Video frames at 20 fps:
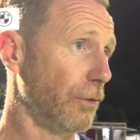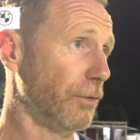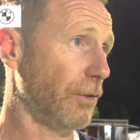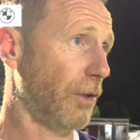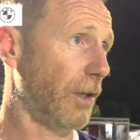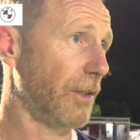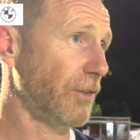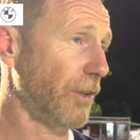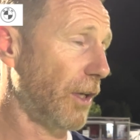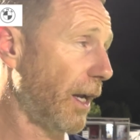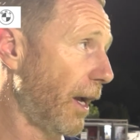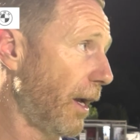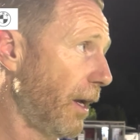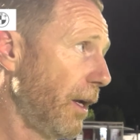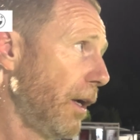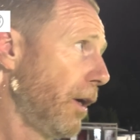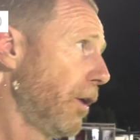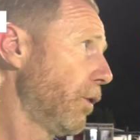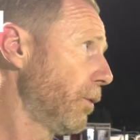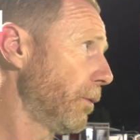sides like that.
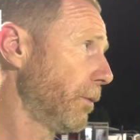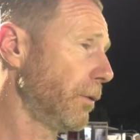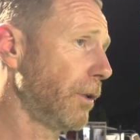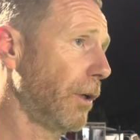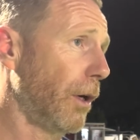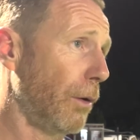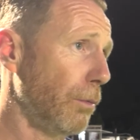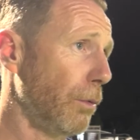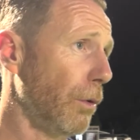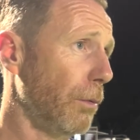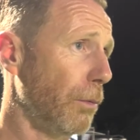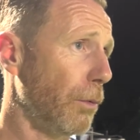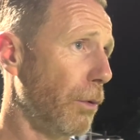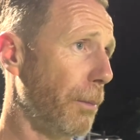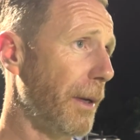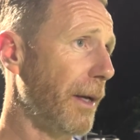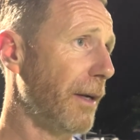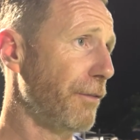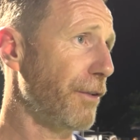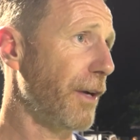You know, what
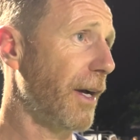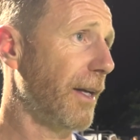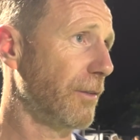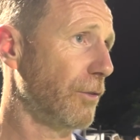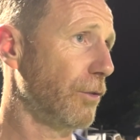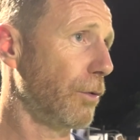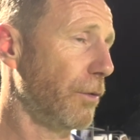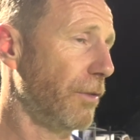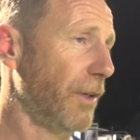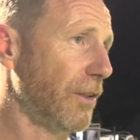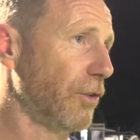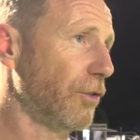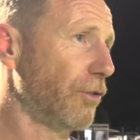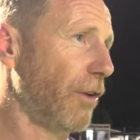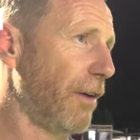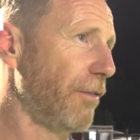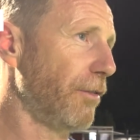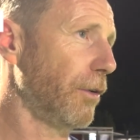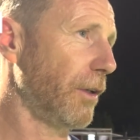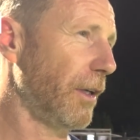about the fans who have had to
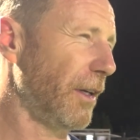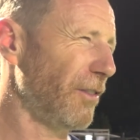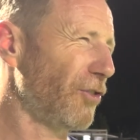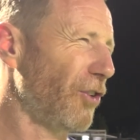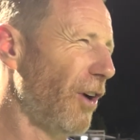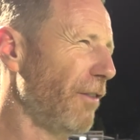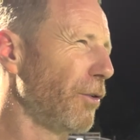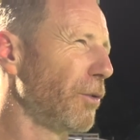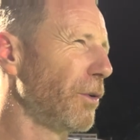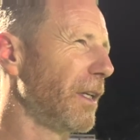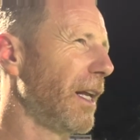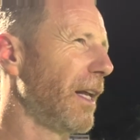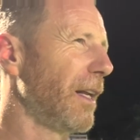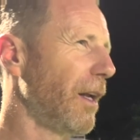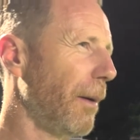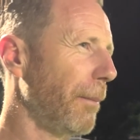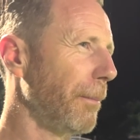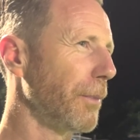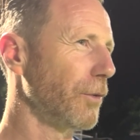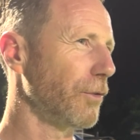travel? They've travelled in their
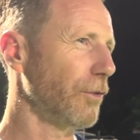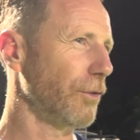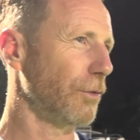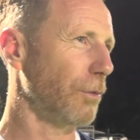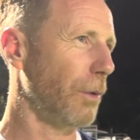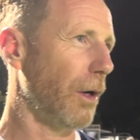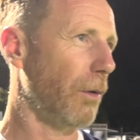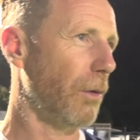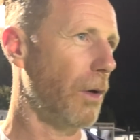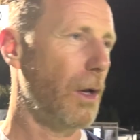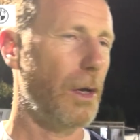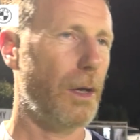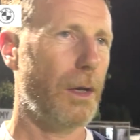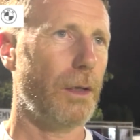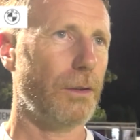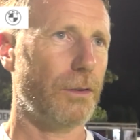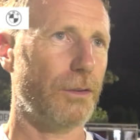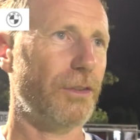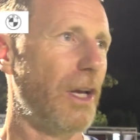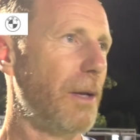numbers as well,
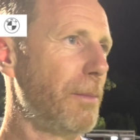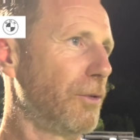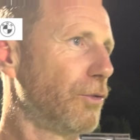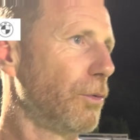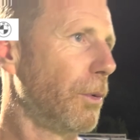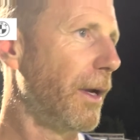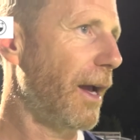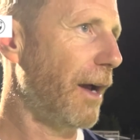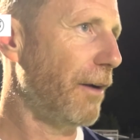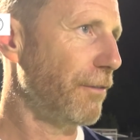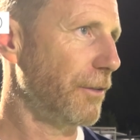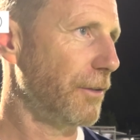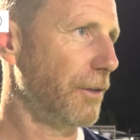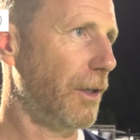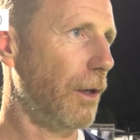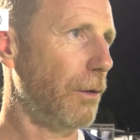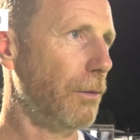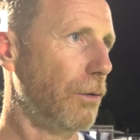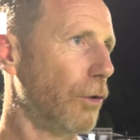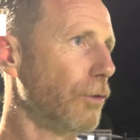the same as we have, you
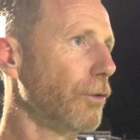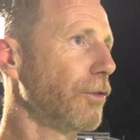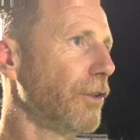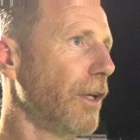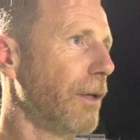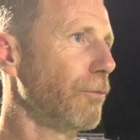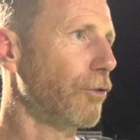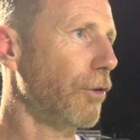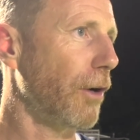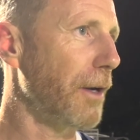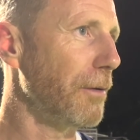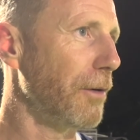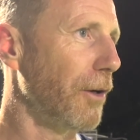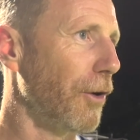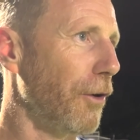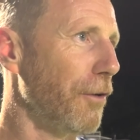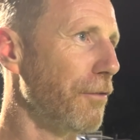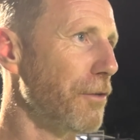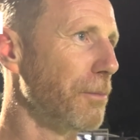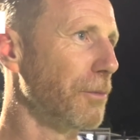know, on the same train, a
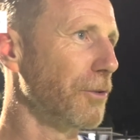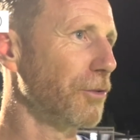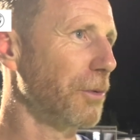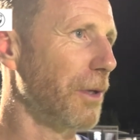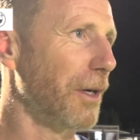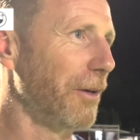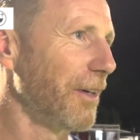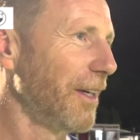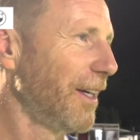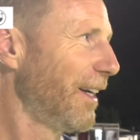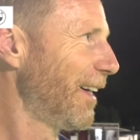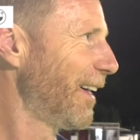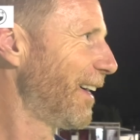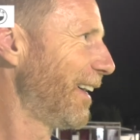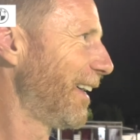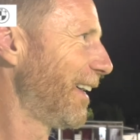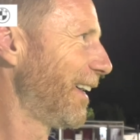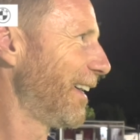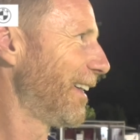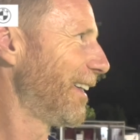lot of them as well,
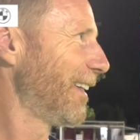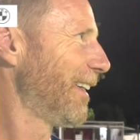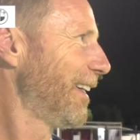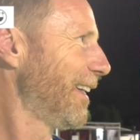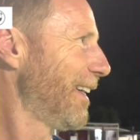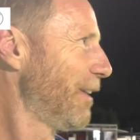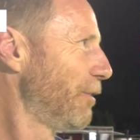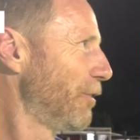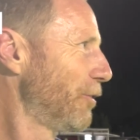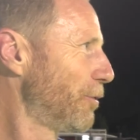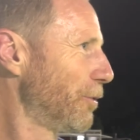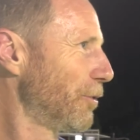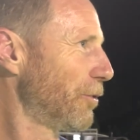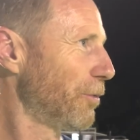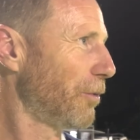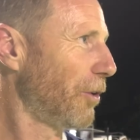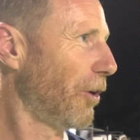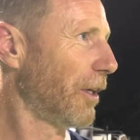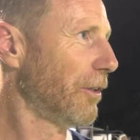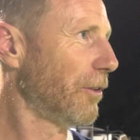which was
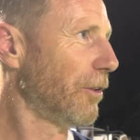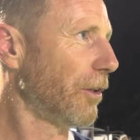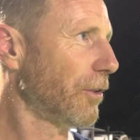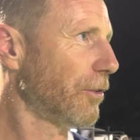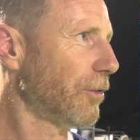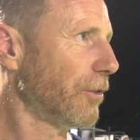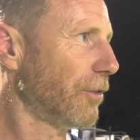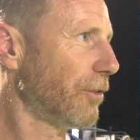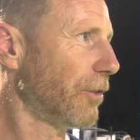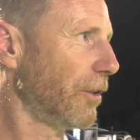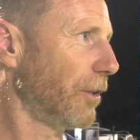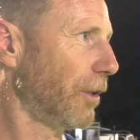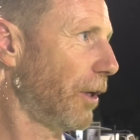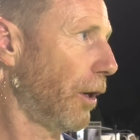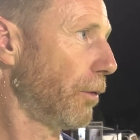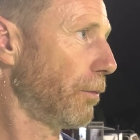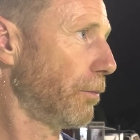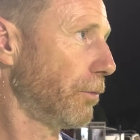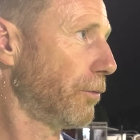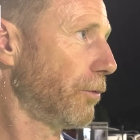nice to see, you
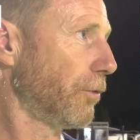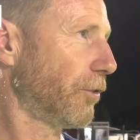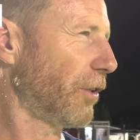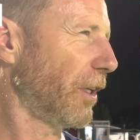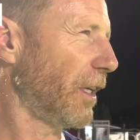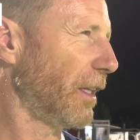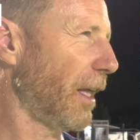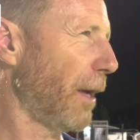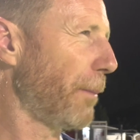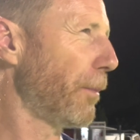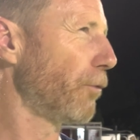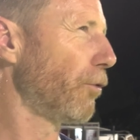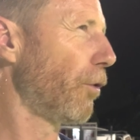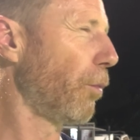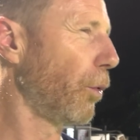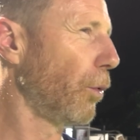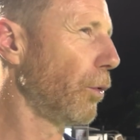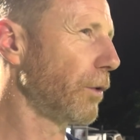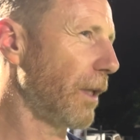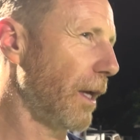know, see them, but
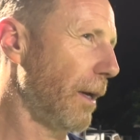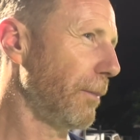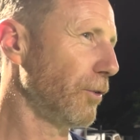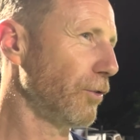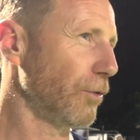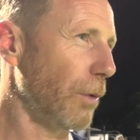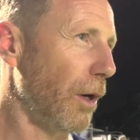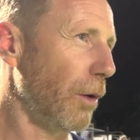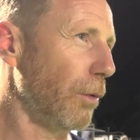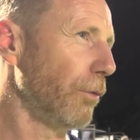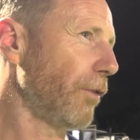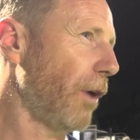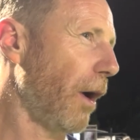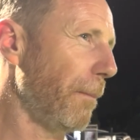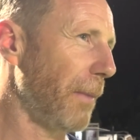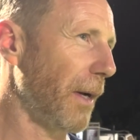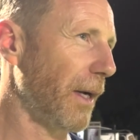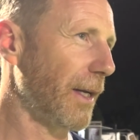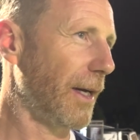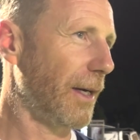reward them as well. We've
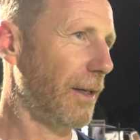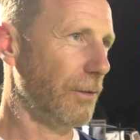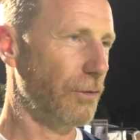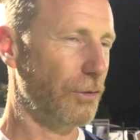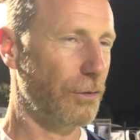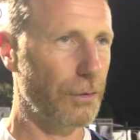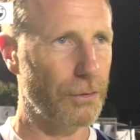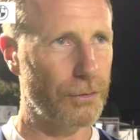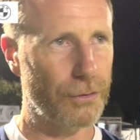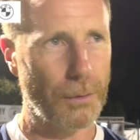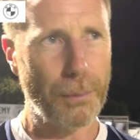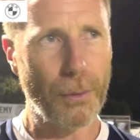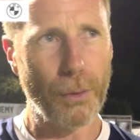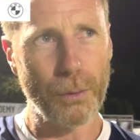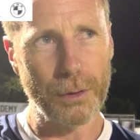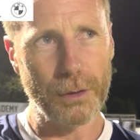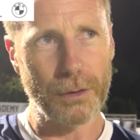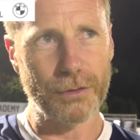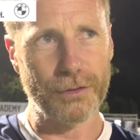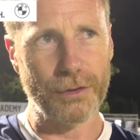come back out and
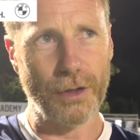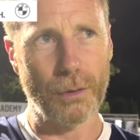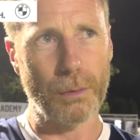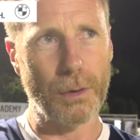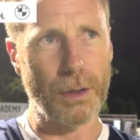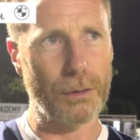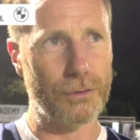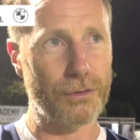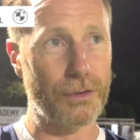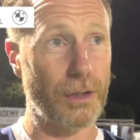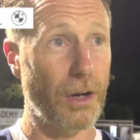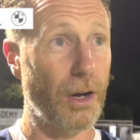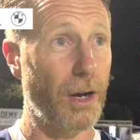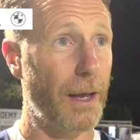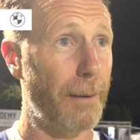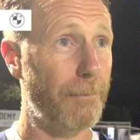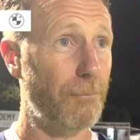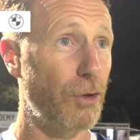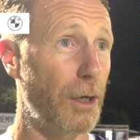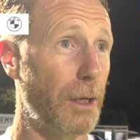supported us so well tonight
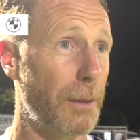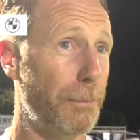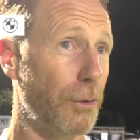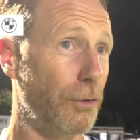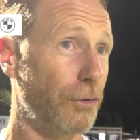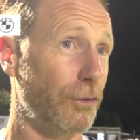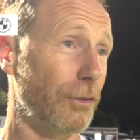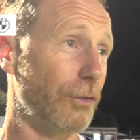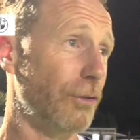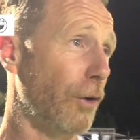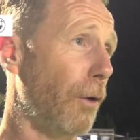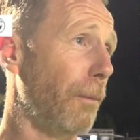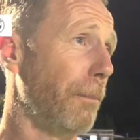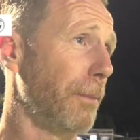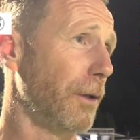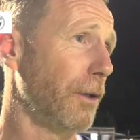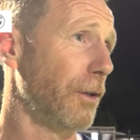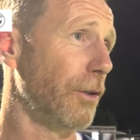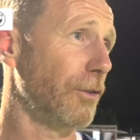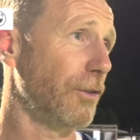and really pushed us on,
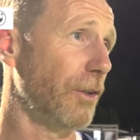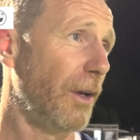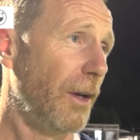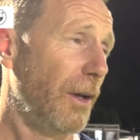because